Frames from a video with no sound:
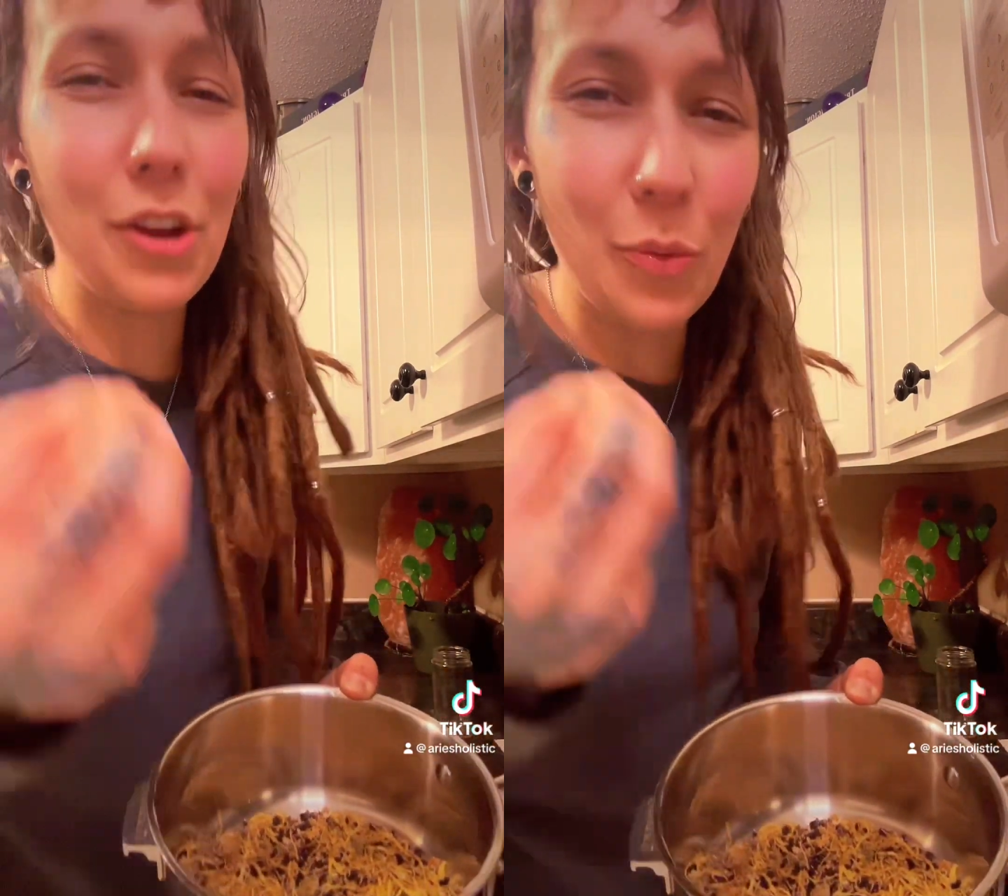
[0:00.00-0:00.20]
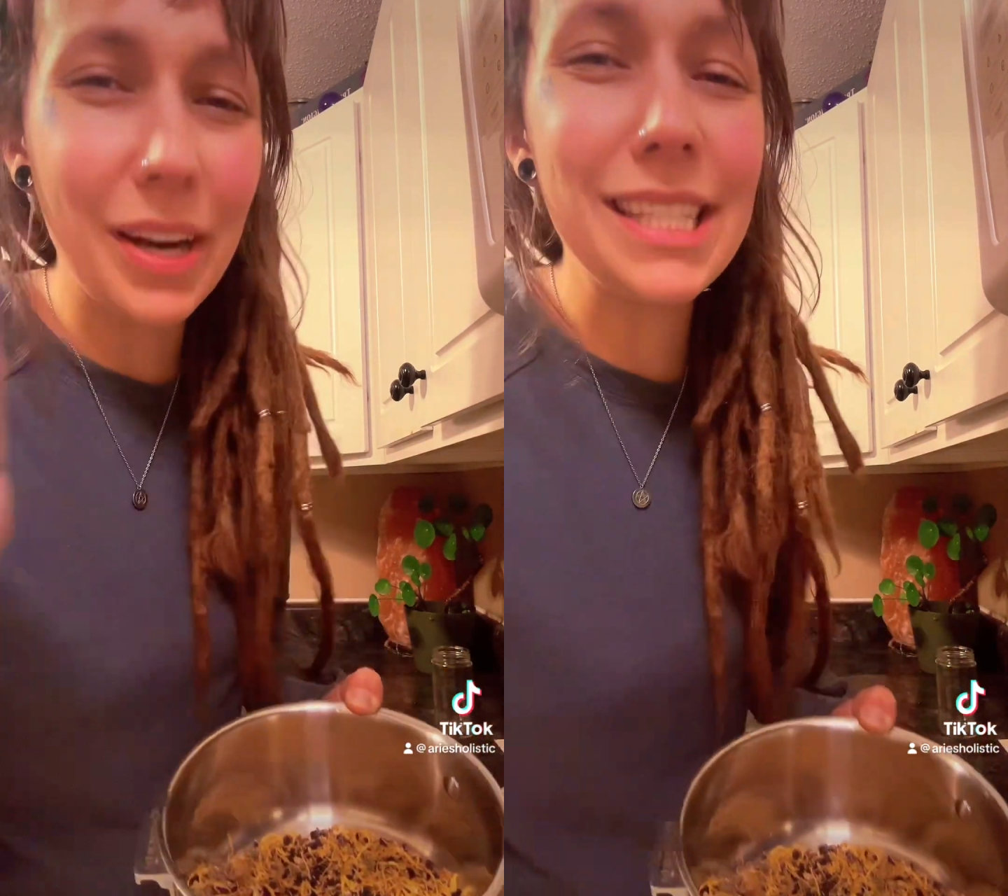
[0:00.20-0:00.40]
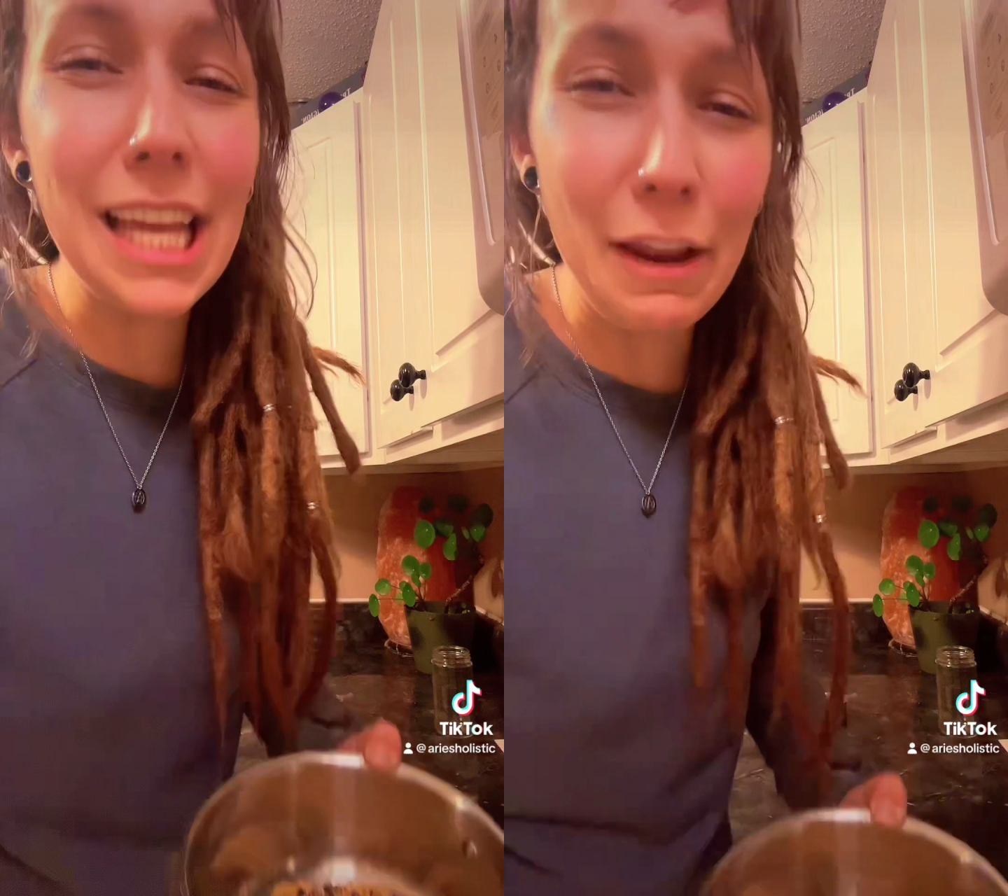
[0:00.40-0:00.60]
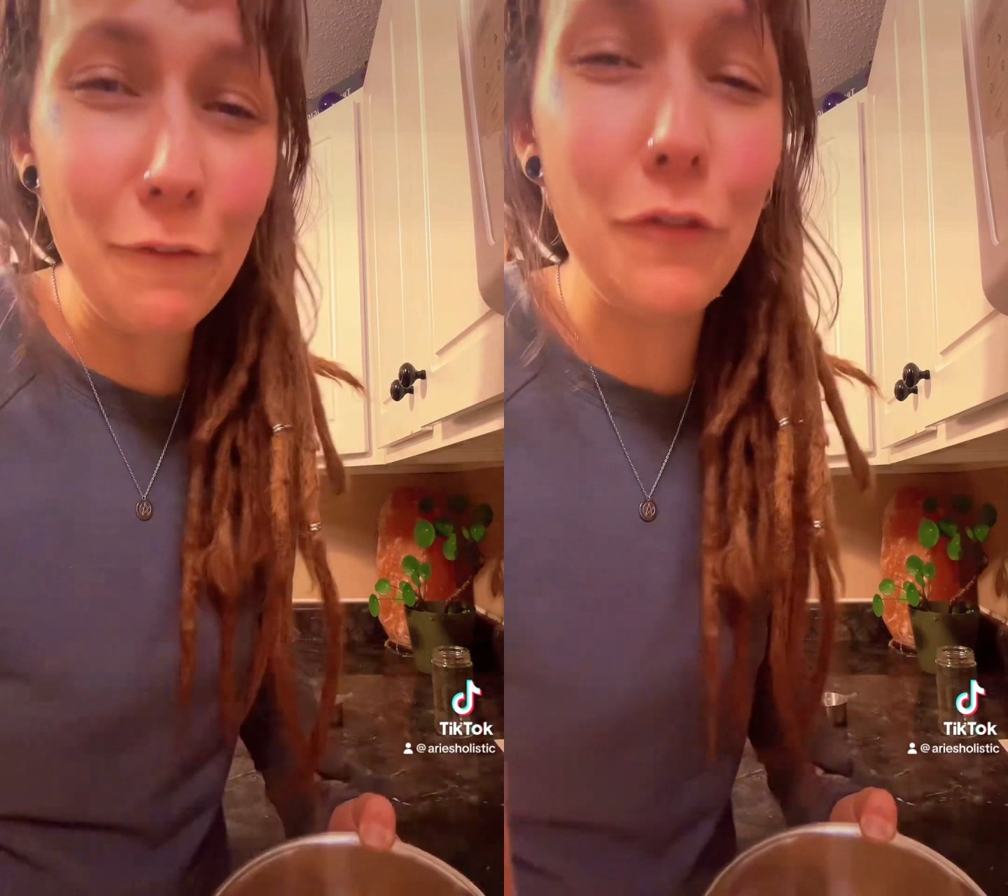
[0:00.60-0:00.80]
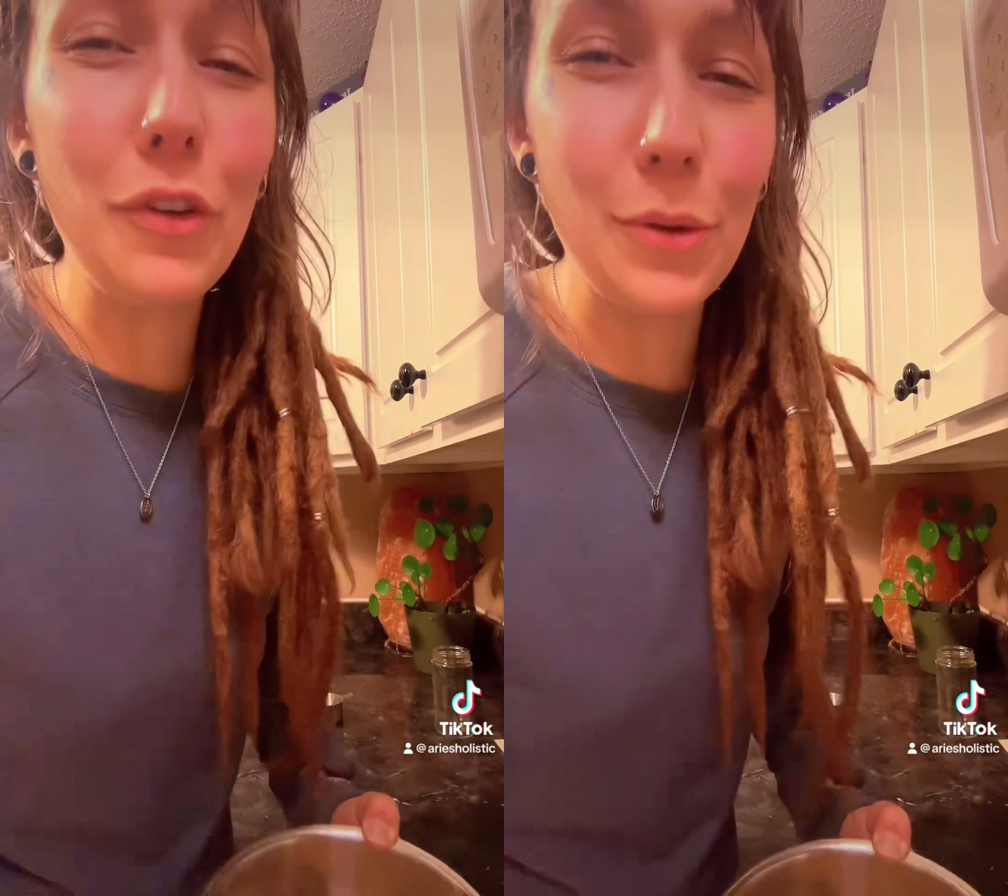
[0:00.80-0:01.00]
You want it to
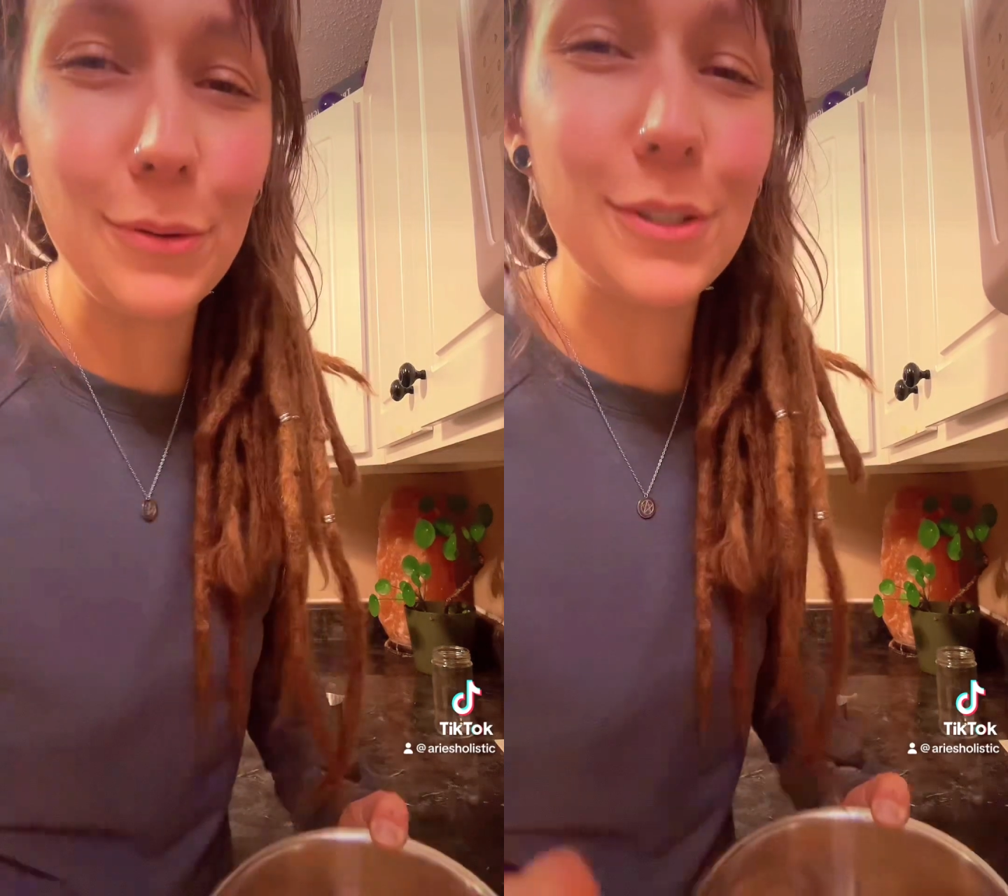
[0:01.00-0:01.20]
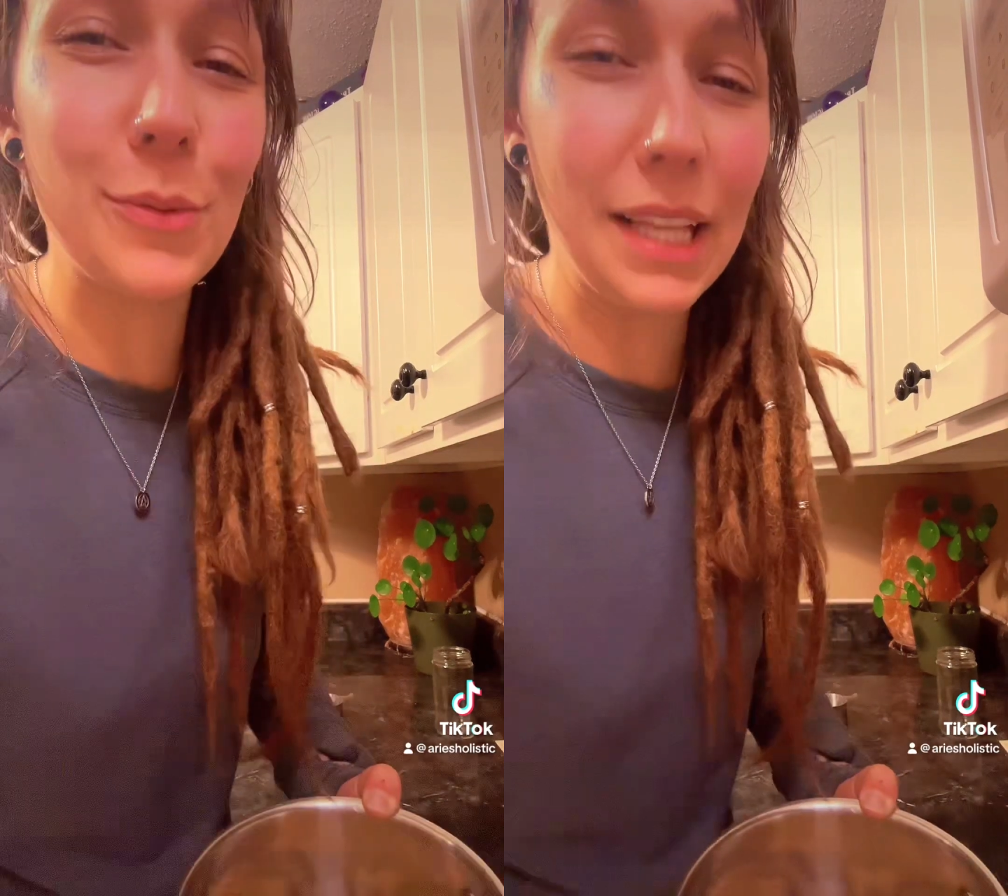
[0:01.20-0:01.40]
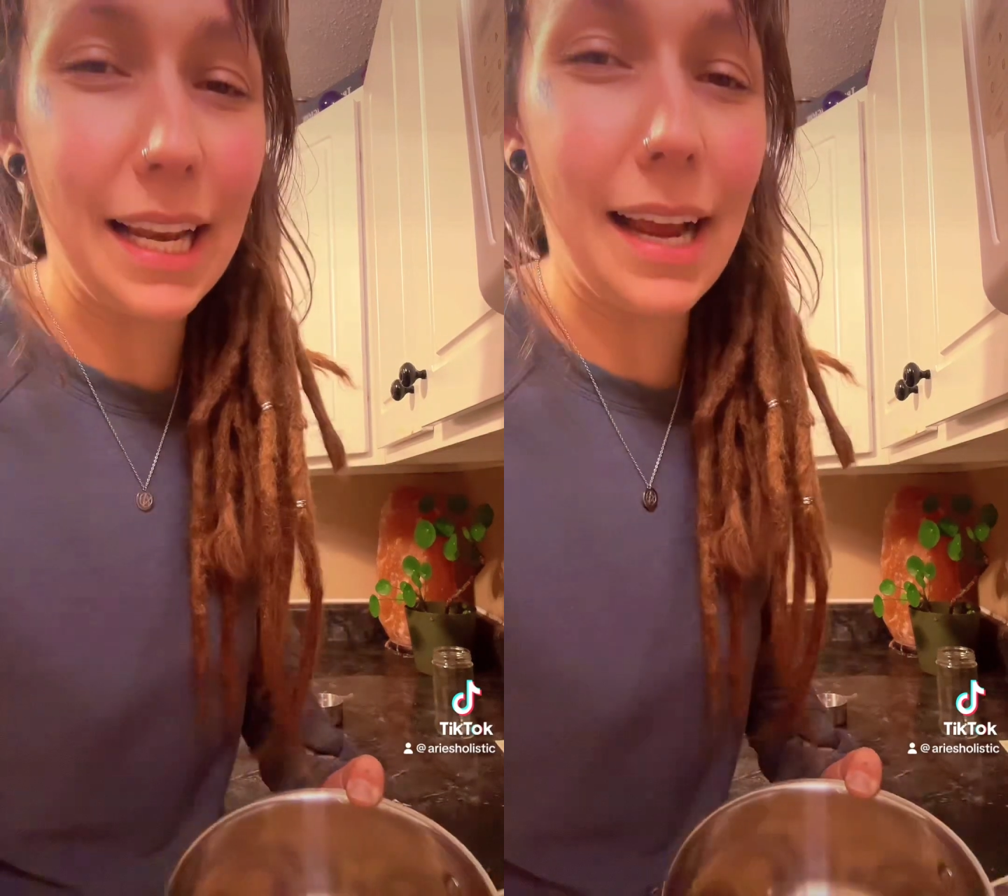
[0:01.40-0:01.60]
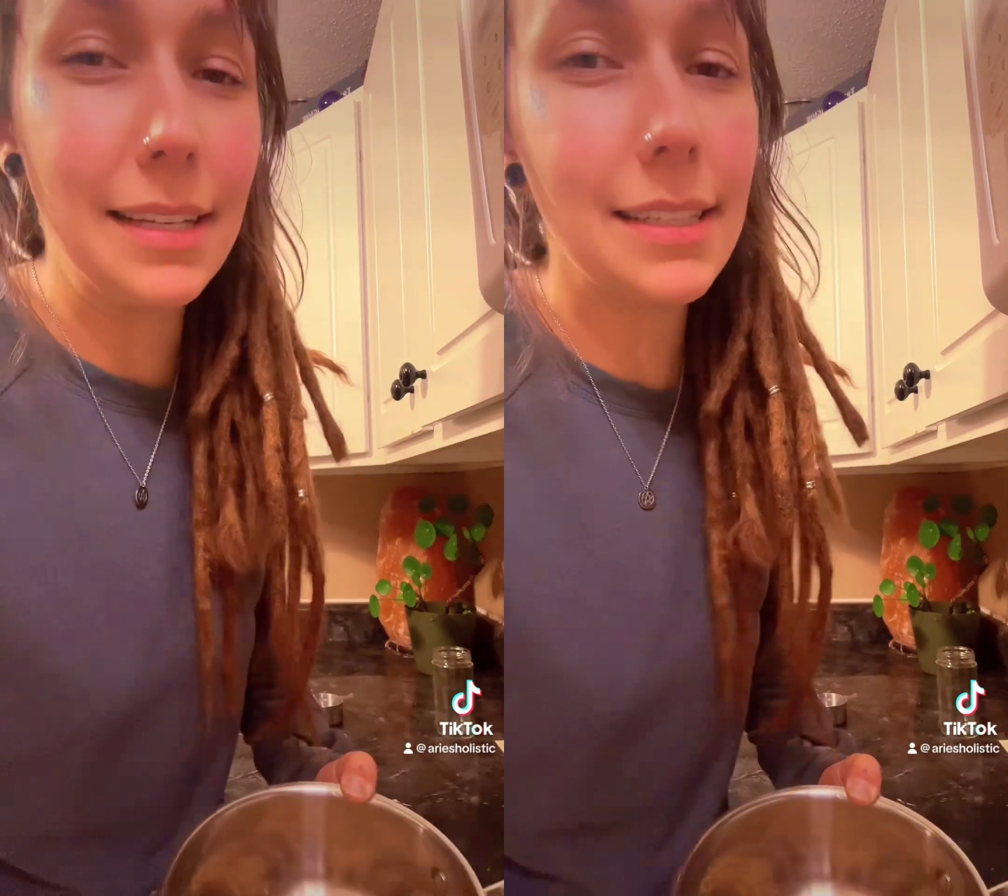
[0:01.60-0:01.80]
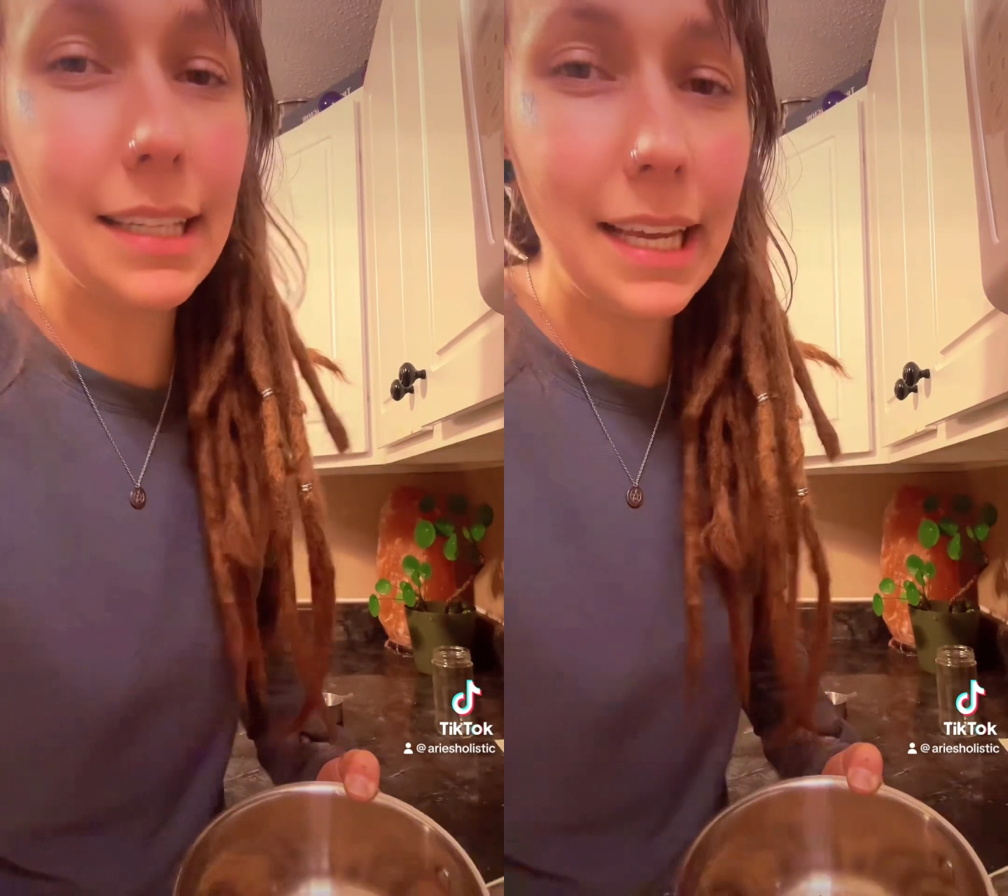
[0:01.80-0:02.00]
infuse really
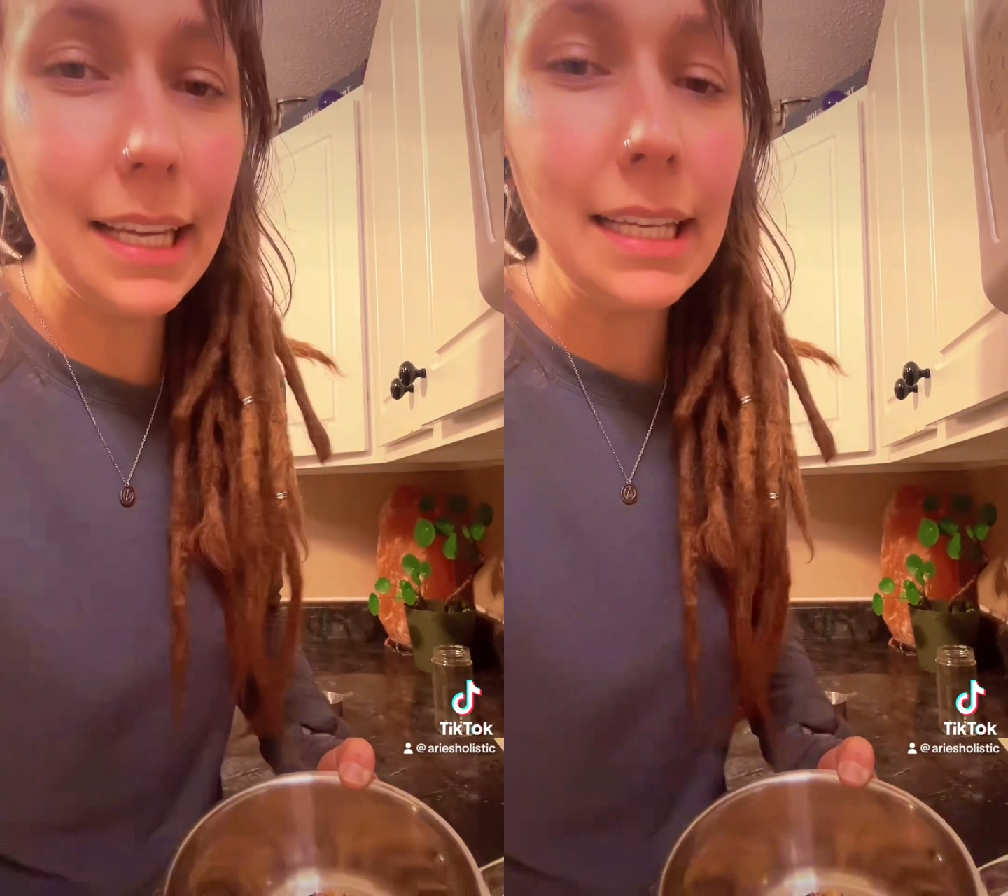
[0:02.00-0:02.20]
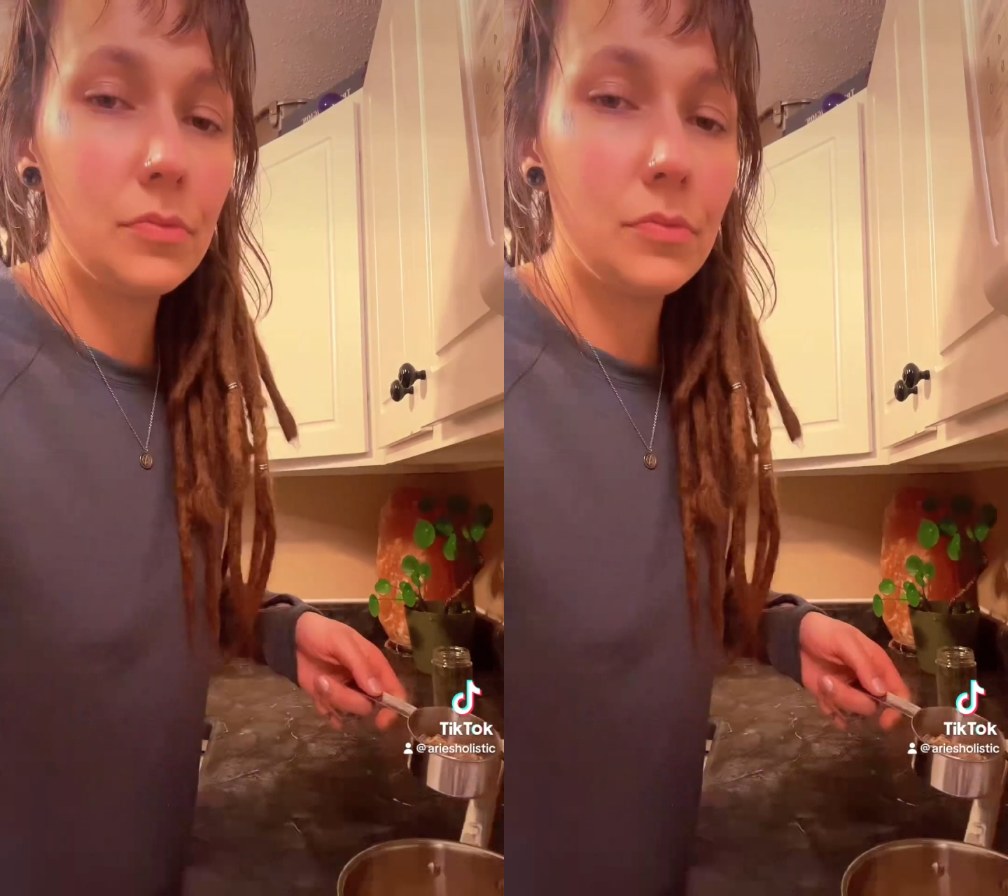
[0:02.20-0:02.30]
nicely.